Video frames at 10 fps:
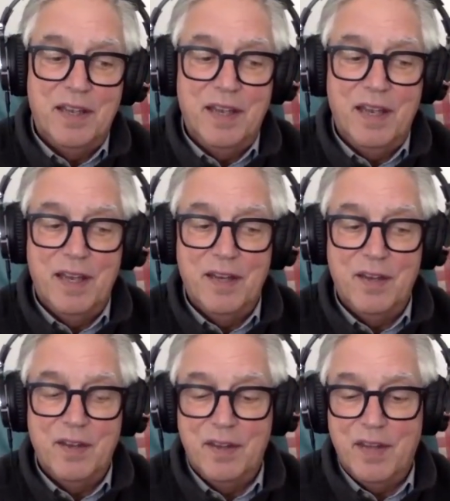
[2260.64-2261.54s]
and
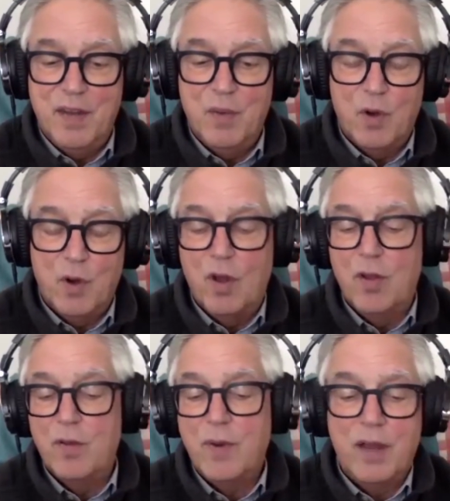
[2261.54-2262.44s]
they were
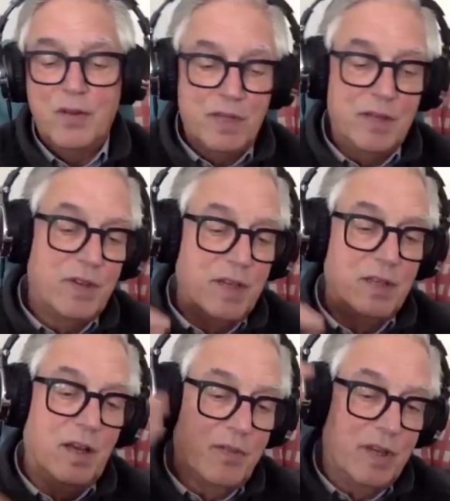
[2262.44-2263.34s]
all around living,
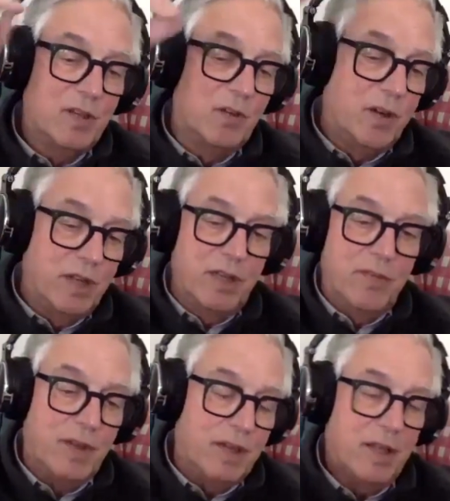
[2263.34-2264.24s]
loving, learning,
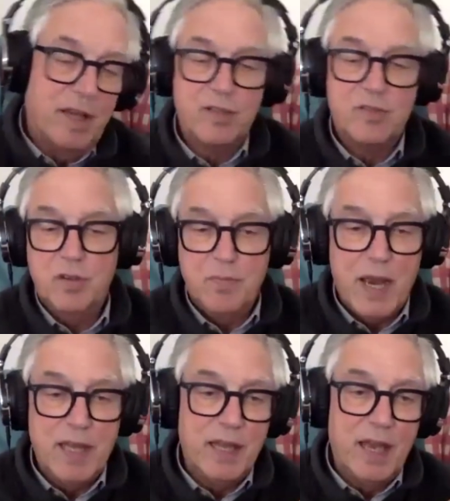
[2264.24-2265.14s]
leaving a legacy.
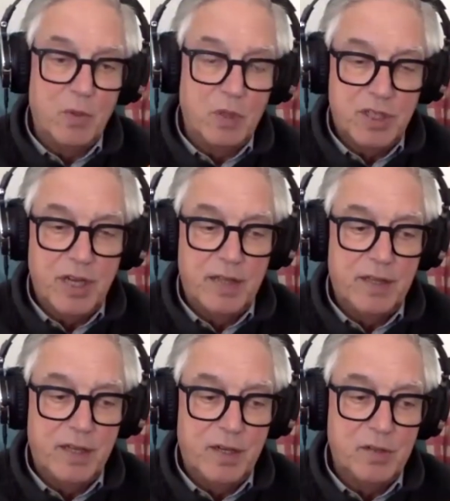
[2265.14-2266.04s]
My language,
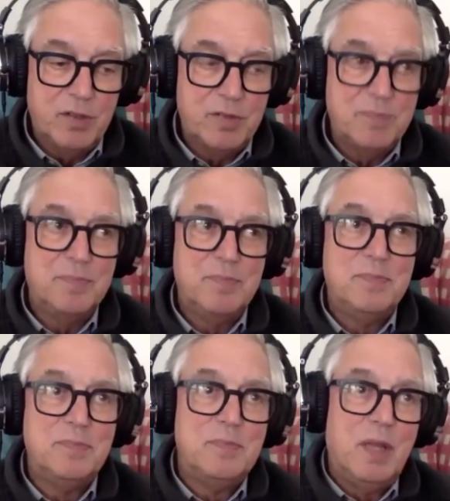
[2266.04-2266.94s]
not theirs.
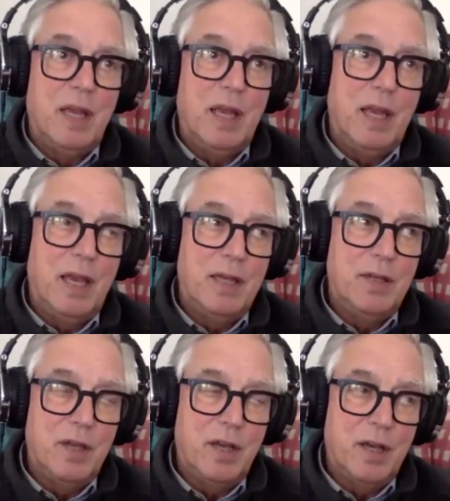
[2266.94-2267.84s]

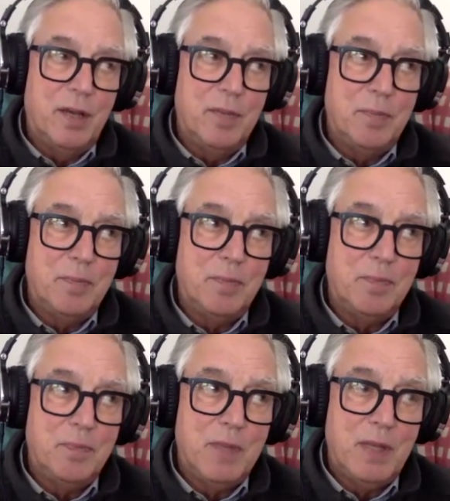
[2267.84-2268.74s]
And uh,
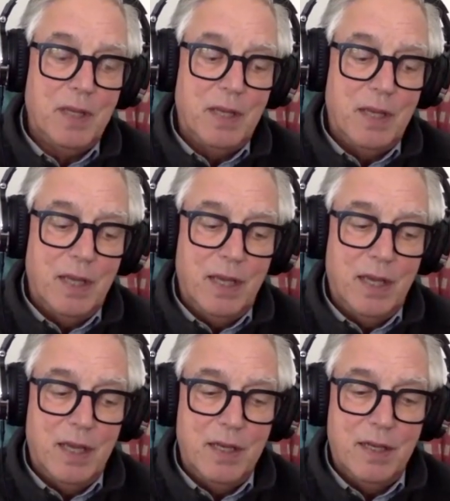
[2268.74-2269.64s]

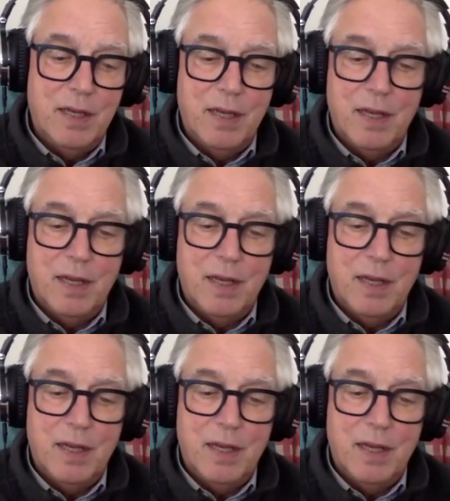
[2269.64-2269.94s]
and